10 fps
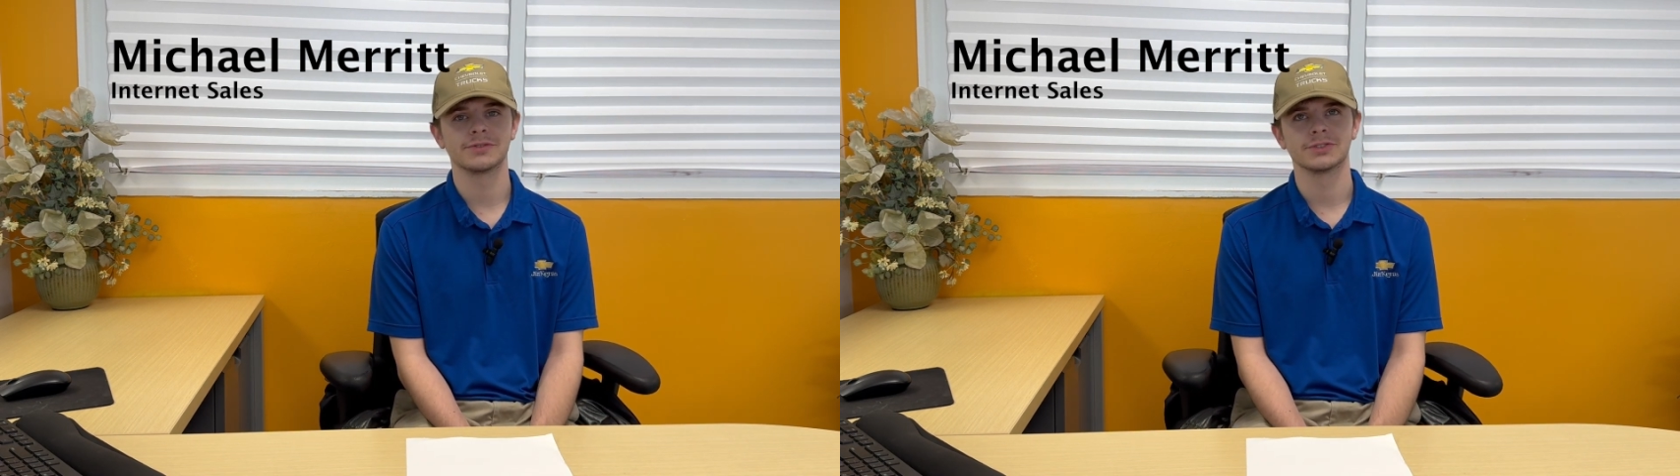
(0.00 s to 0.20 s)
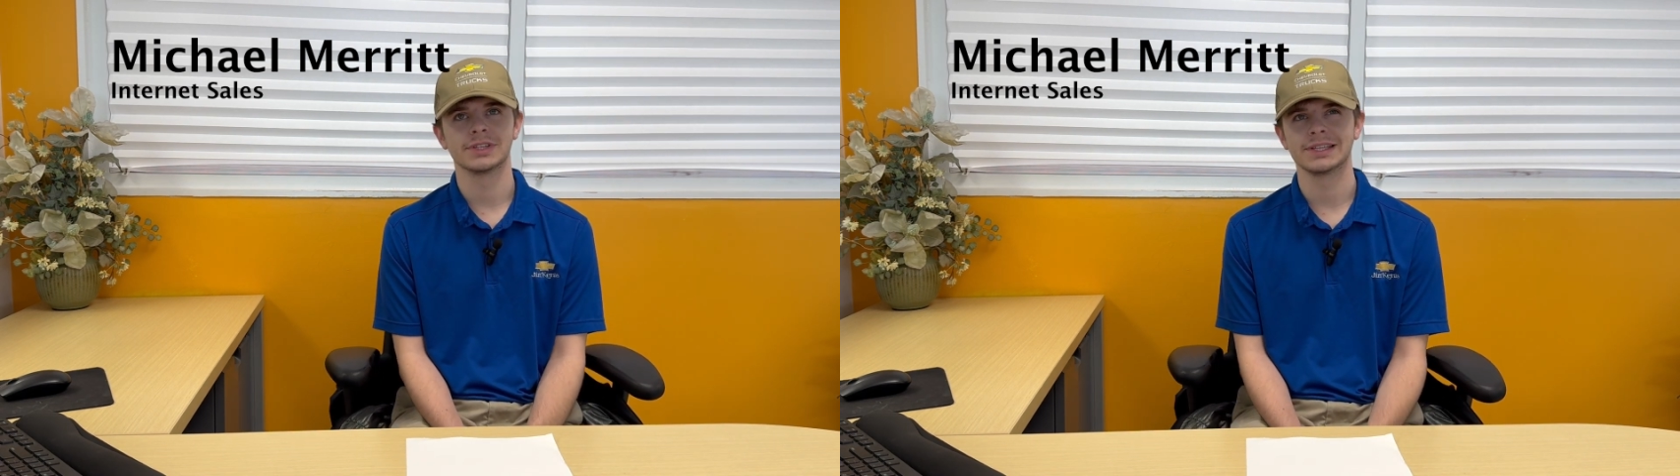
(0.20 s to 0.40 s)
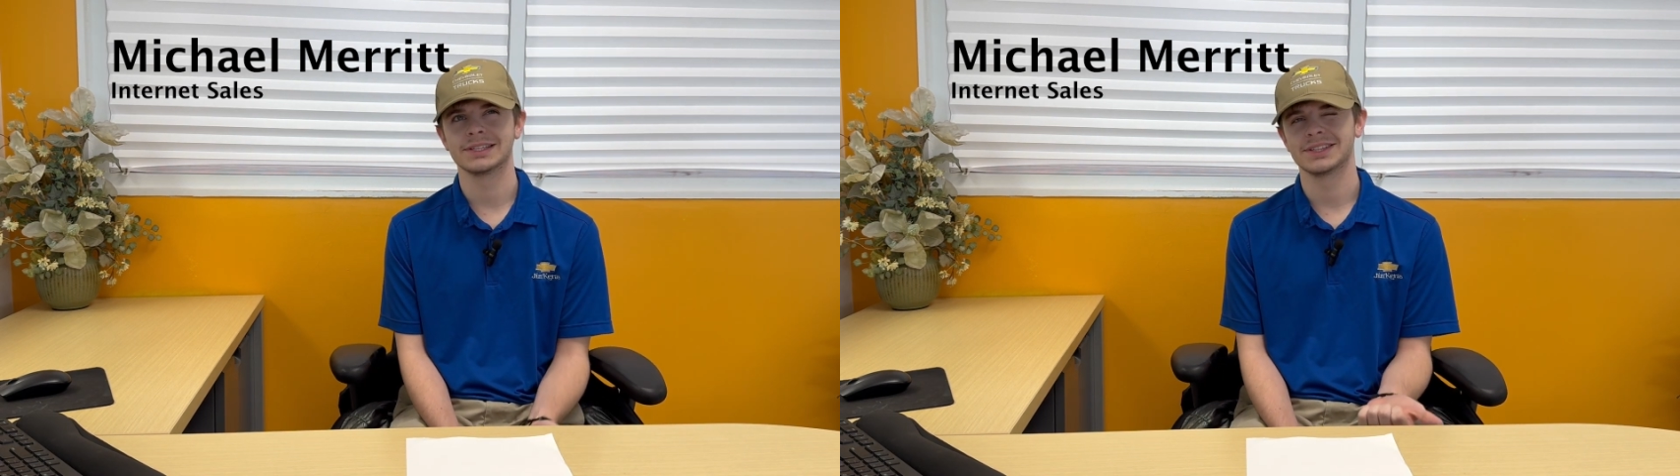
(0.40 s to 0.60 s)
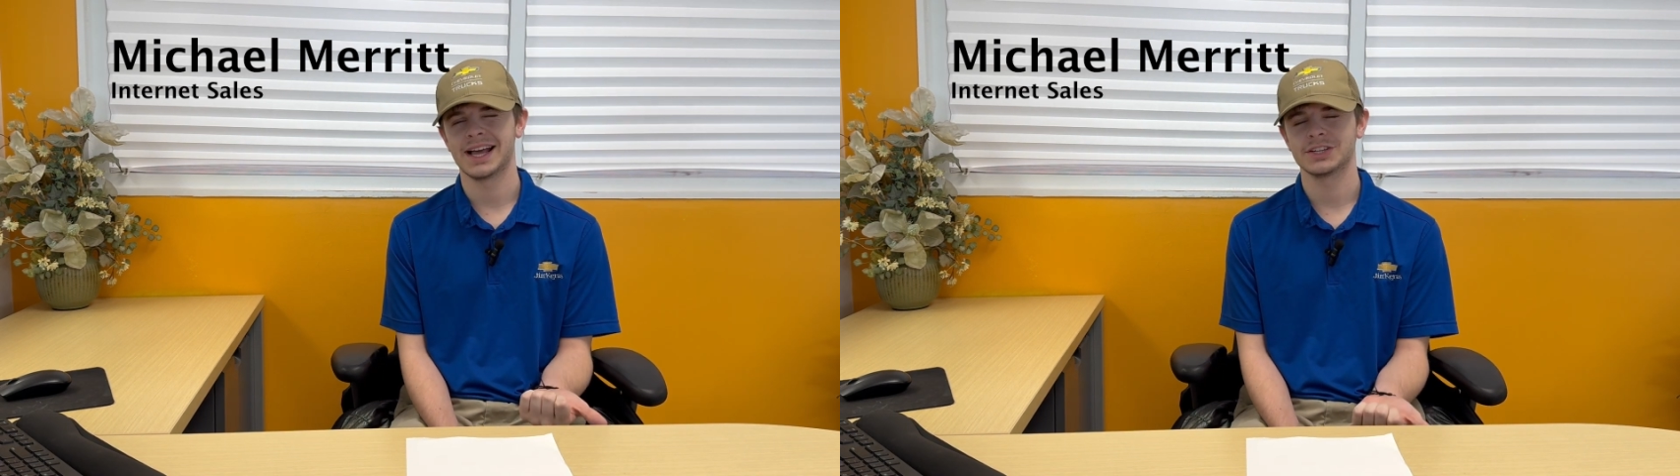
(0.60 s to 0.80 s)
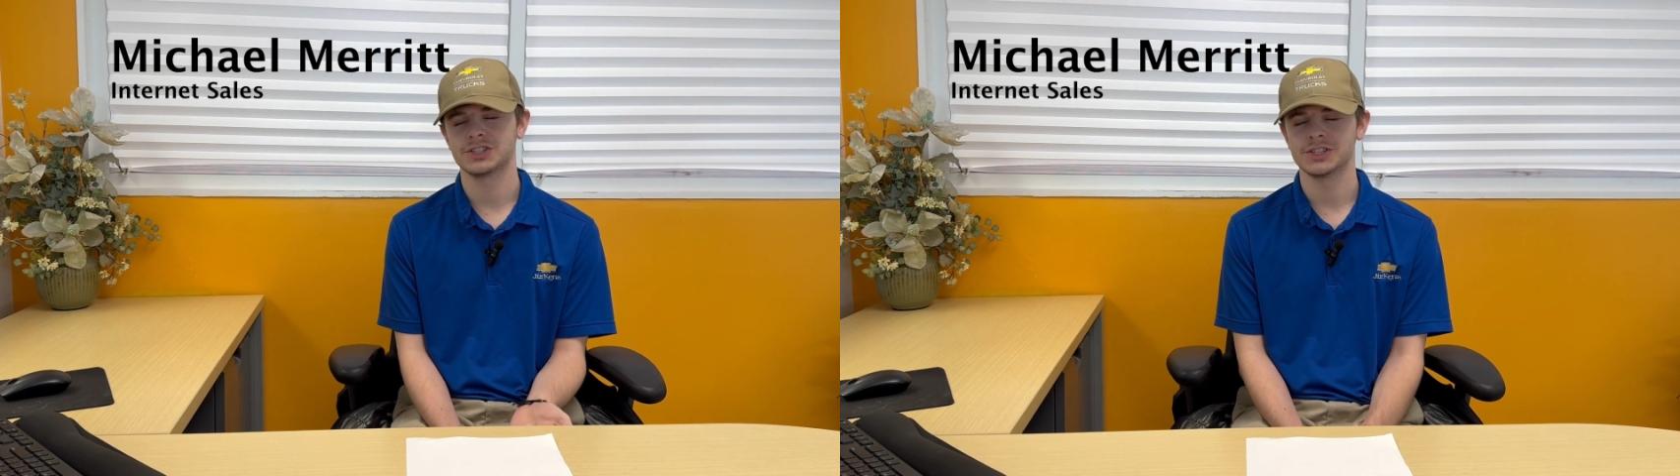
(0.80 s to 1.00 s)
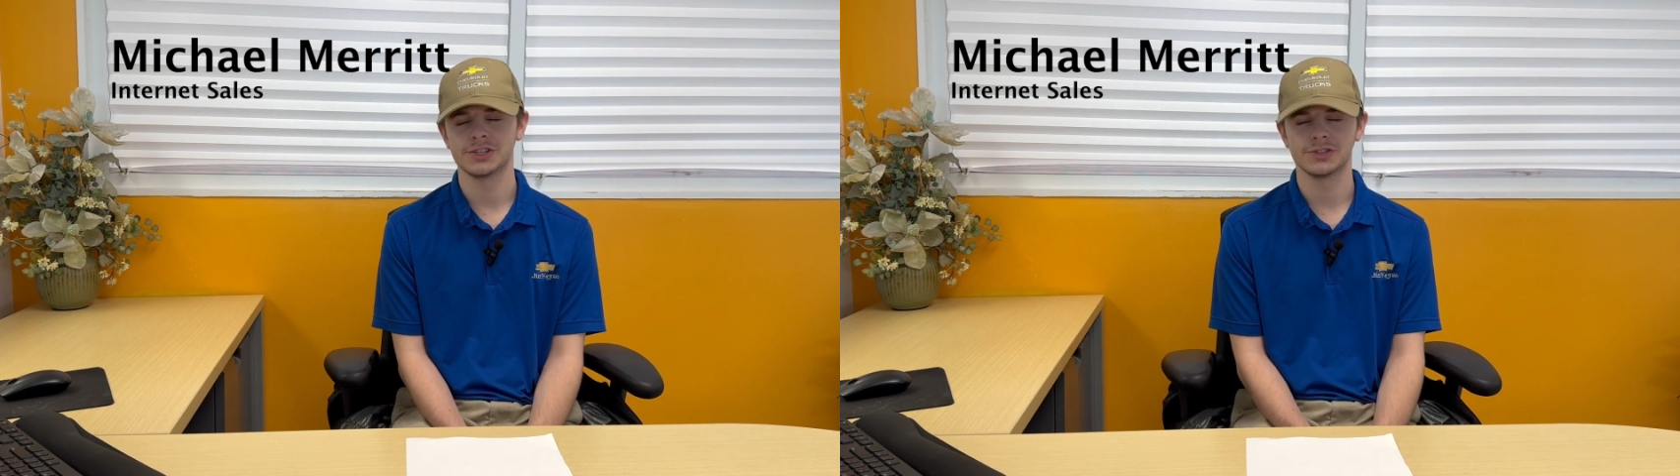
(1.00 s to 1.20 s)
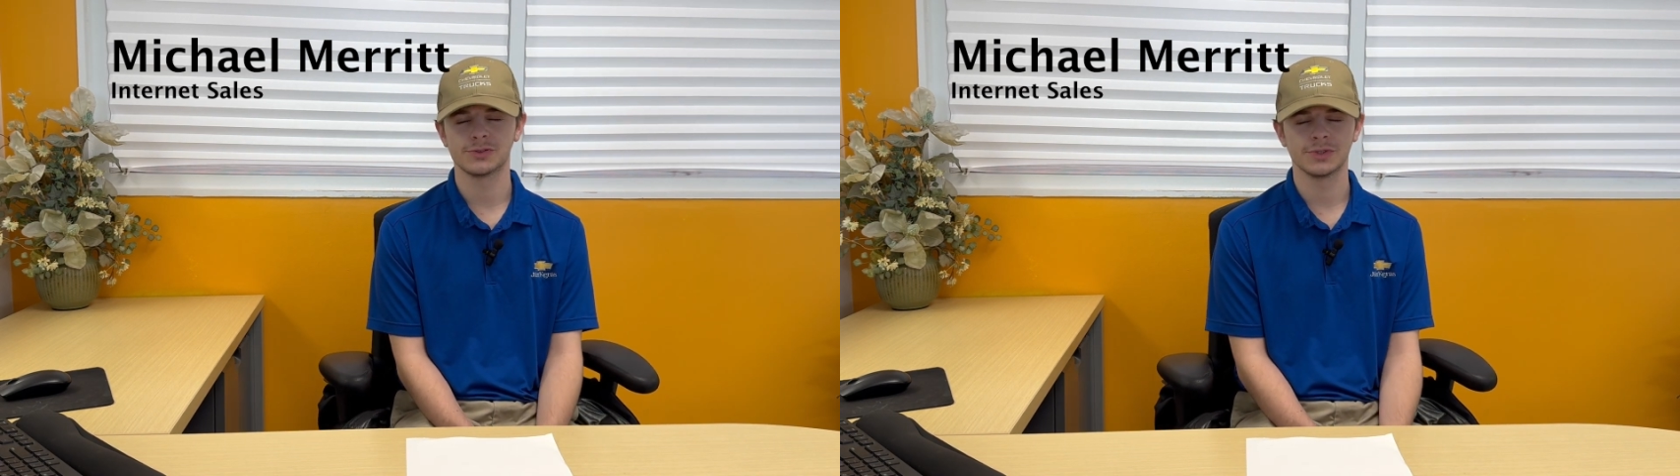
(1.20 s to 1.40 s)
Chevrolet last year,